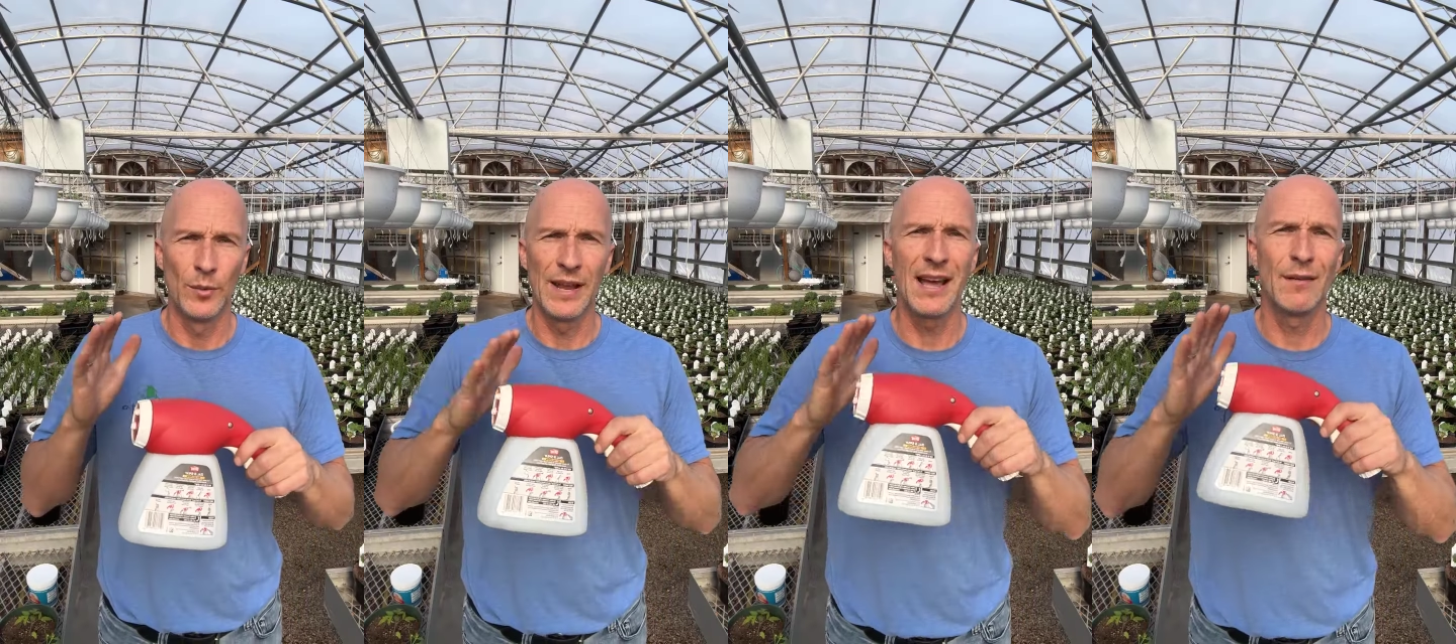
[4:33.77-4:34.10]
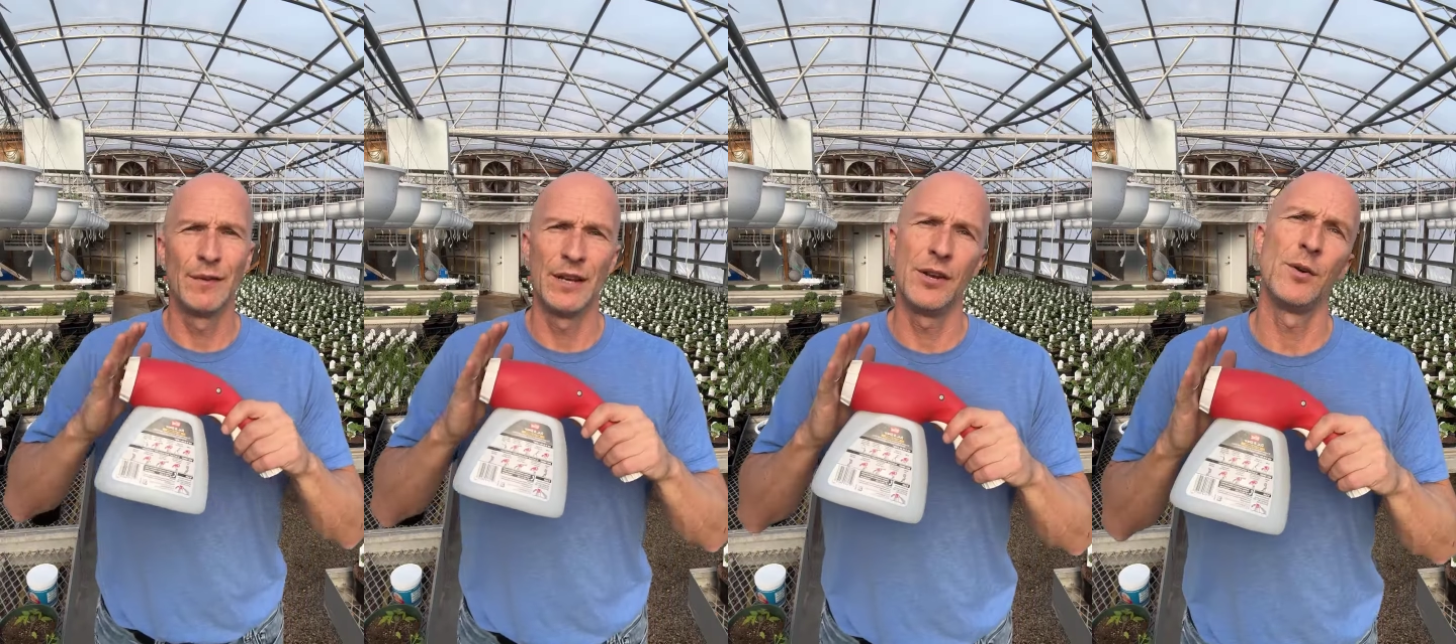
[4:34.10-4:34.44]
We
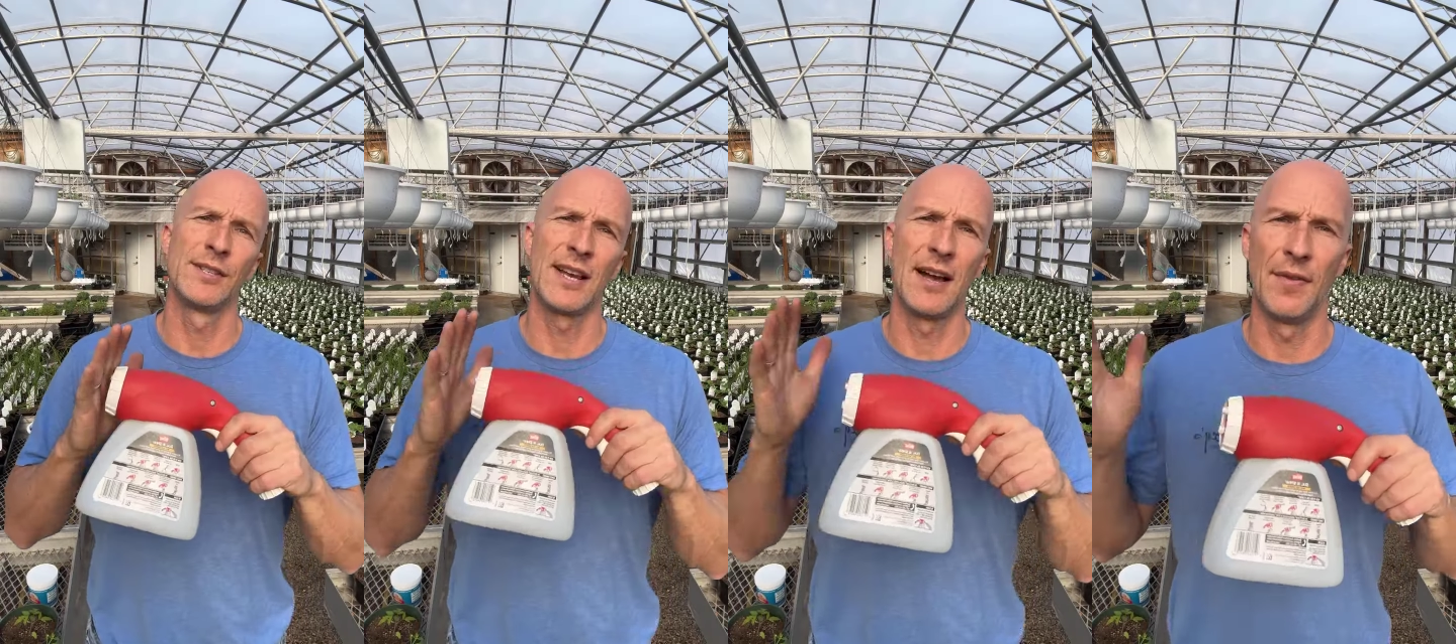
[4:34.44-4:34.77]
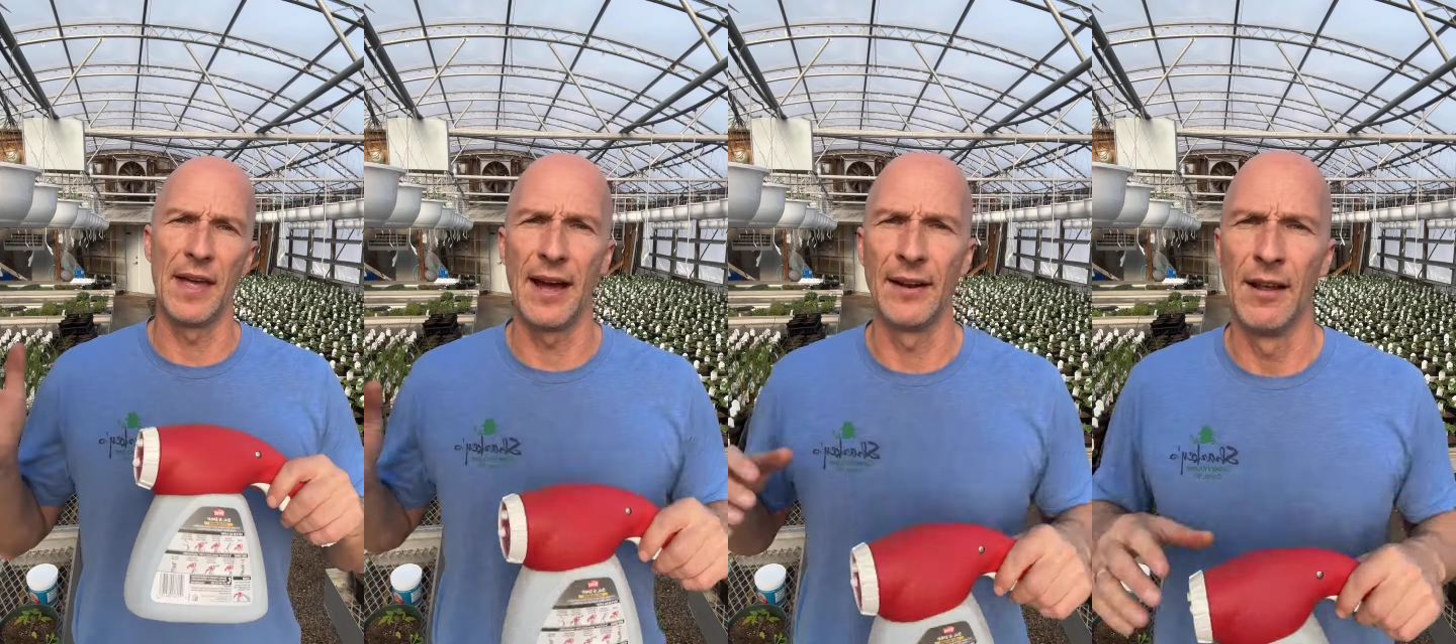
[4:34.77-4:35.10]
have videos
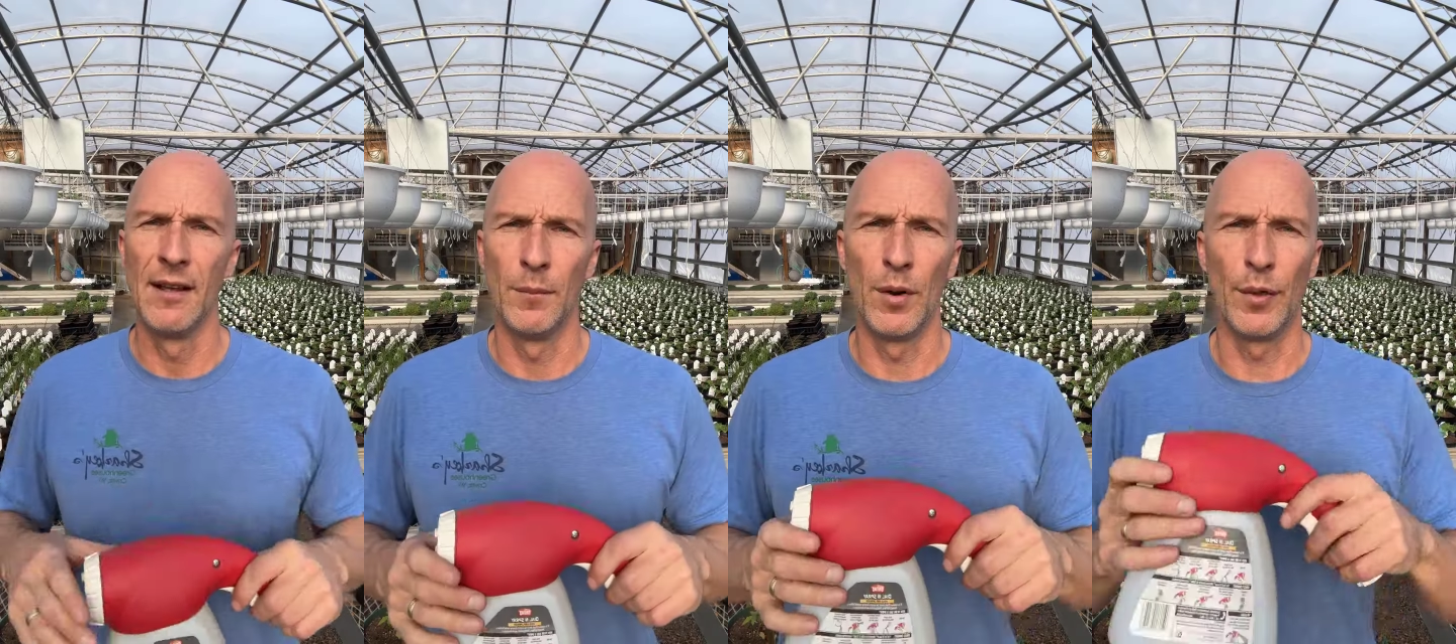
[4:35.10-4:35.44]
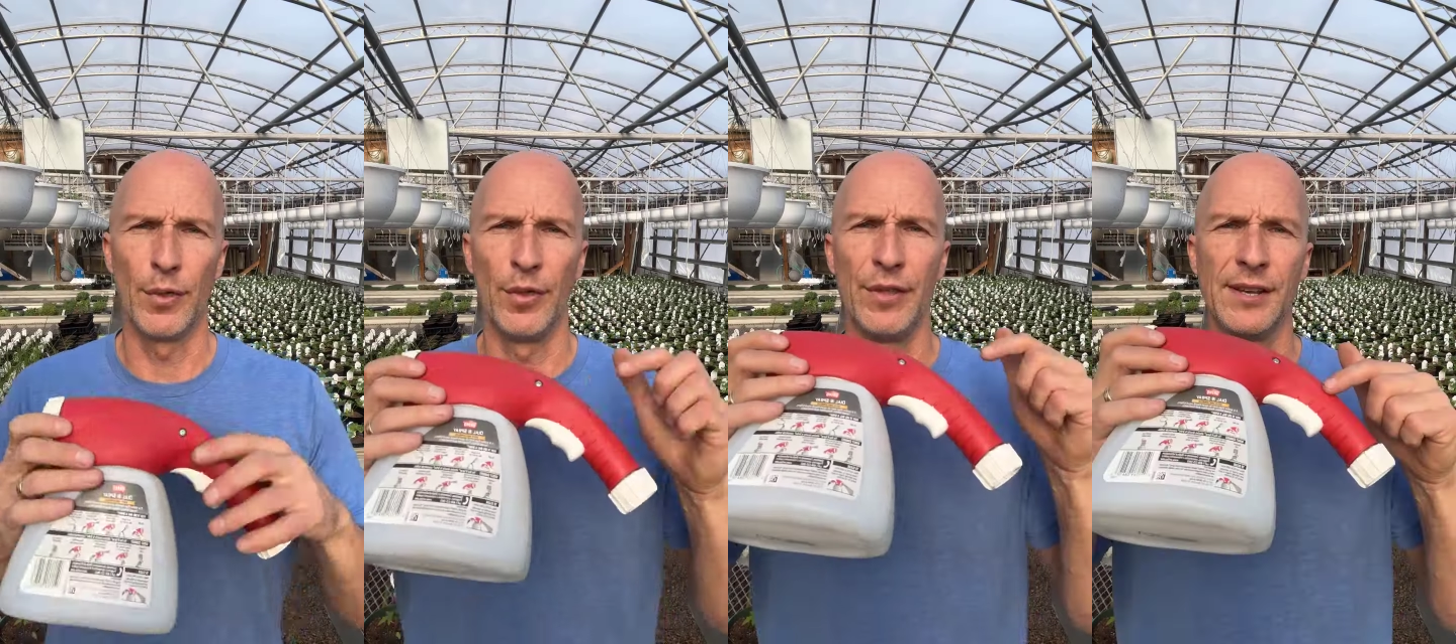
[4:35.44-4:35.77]
on that,
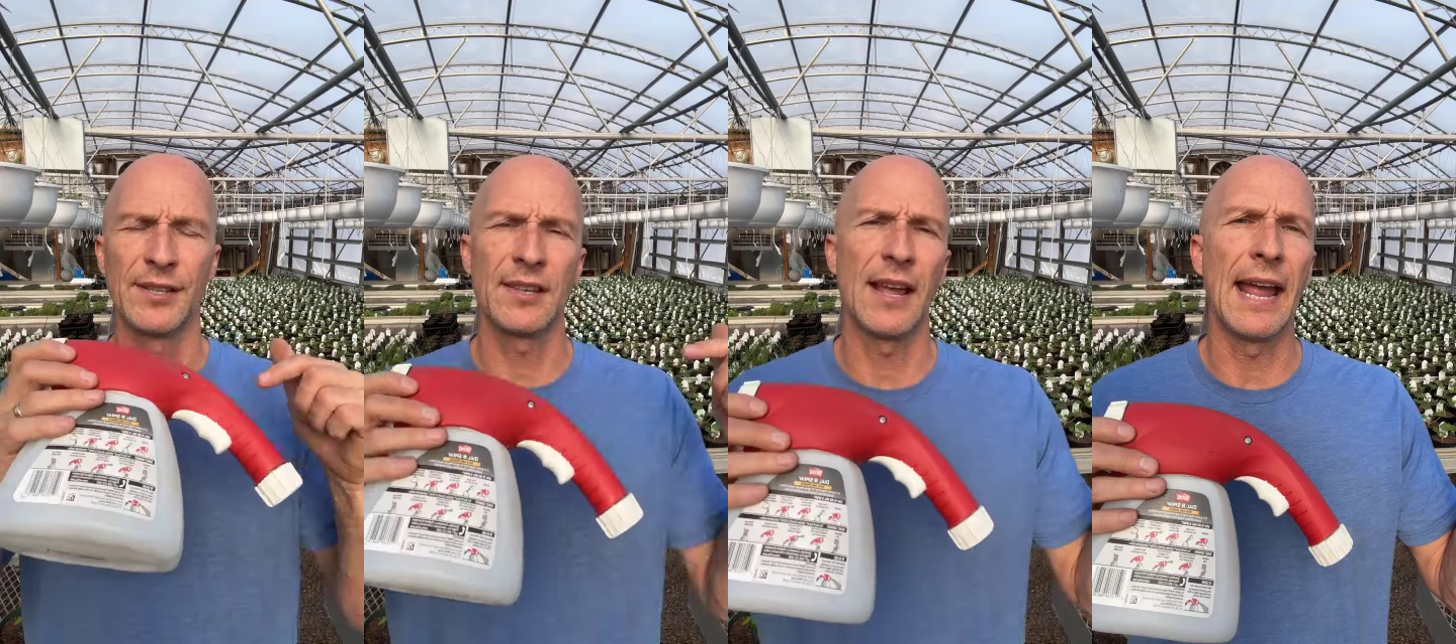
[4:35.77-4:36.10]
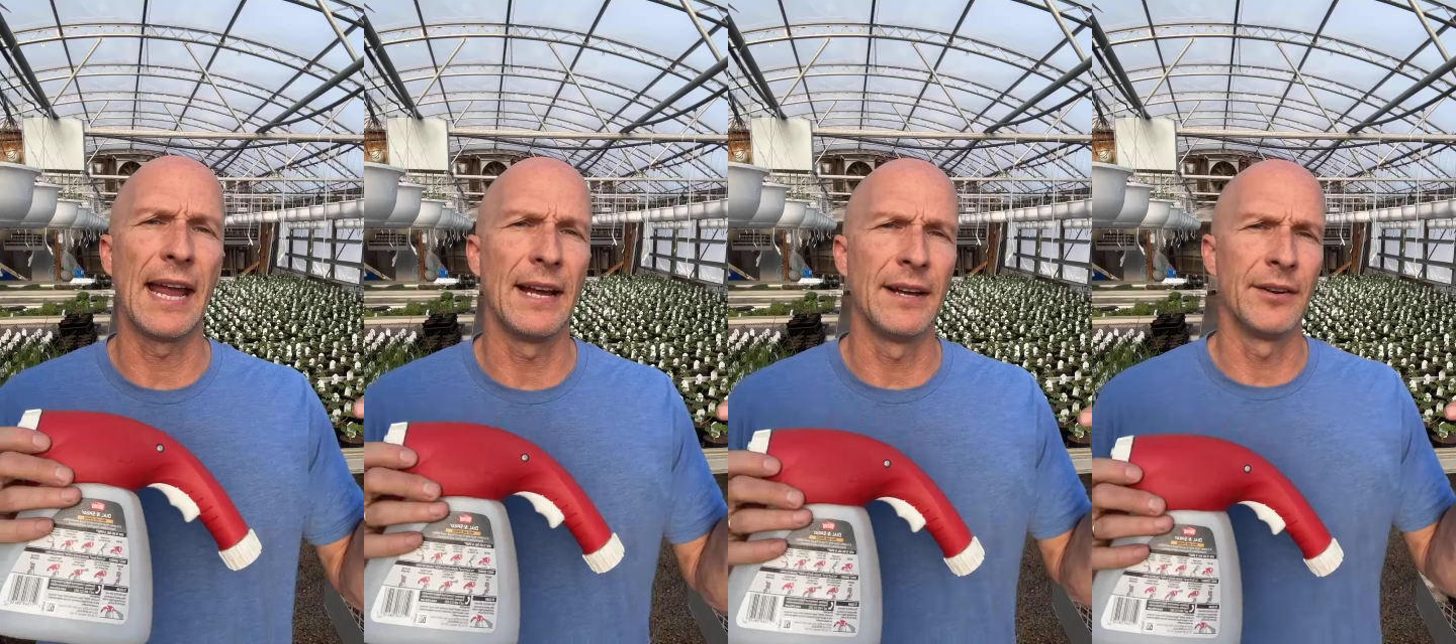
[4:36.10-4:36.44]
both this
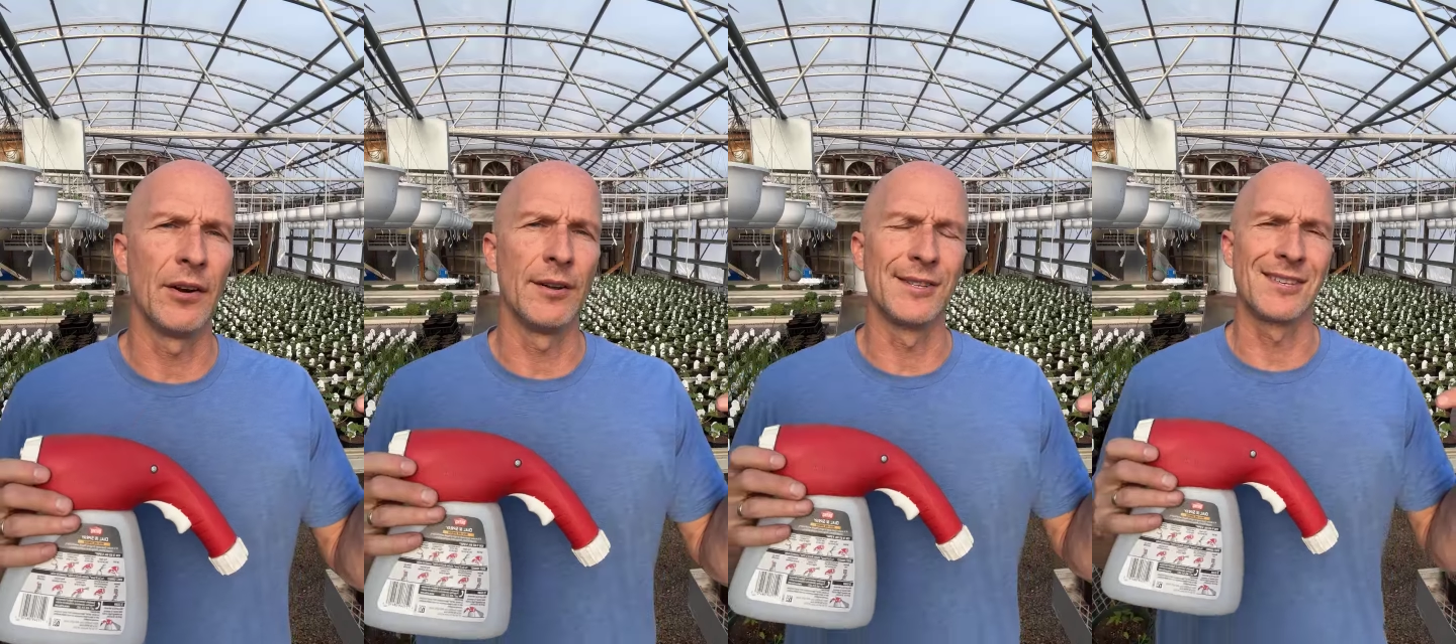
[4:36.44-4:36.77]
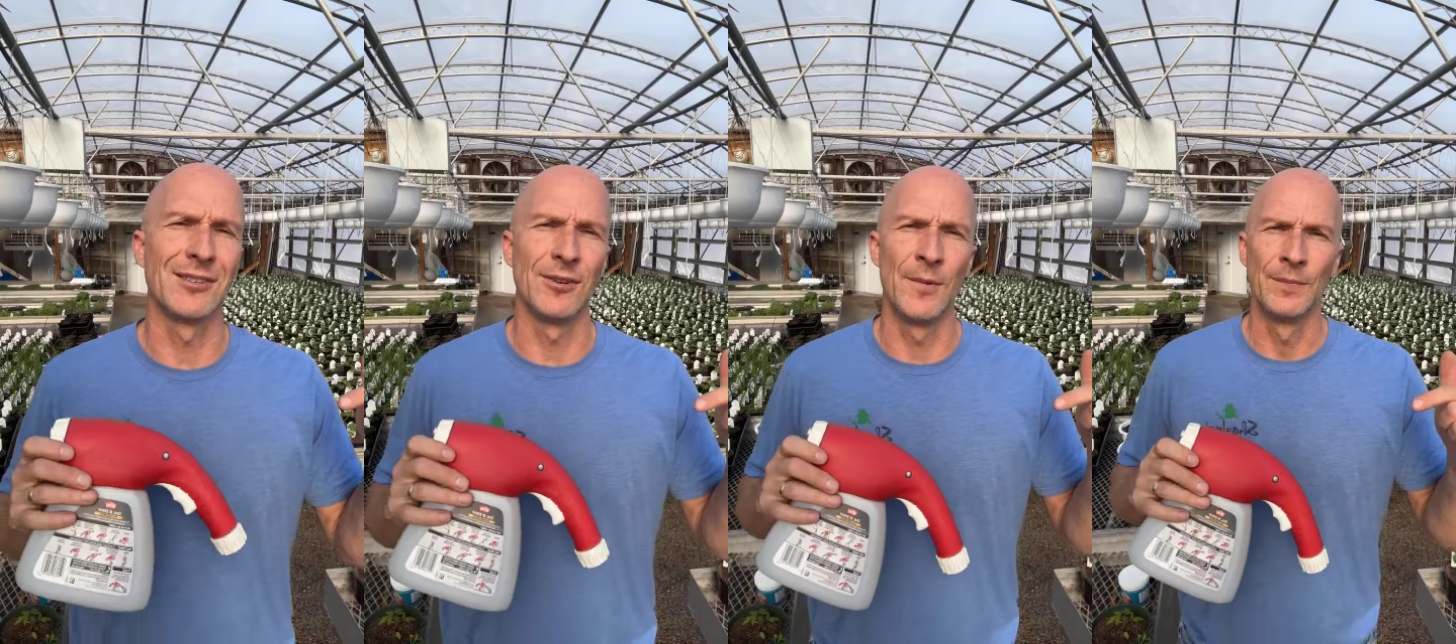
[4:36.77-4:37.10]
and
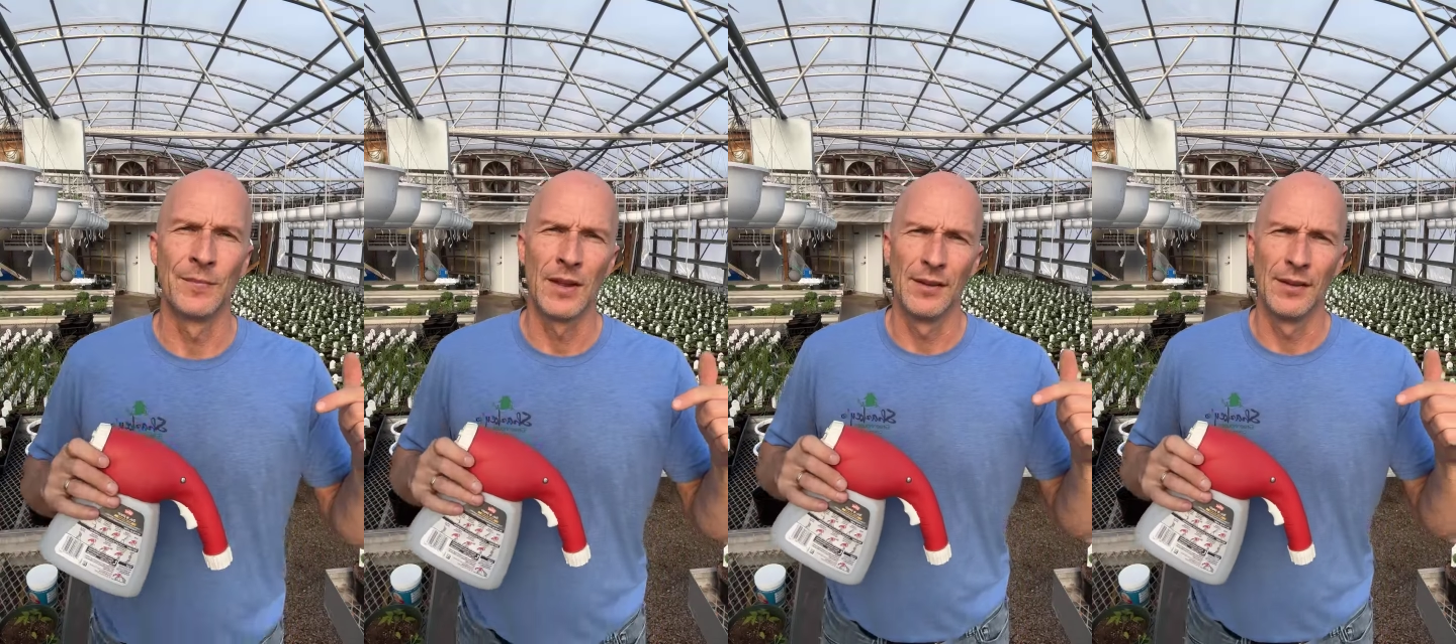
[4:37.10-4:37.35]
also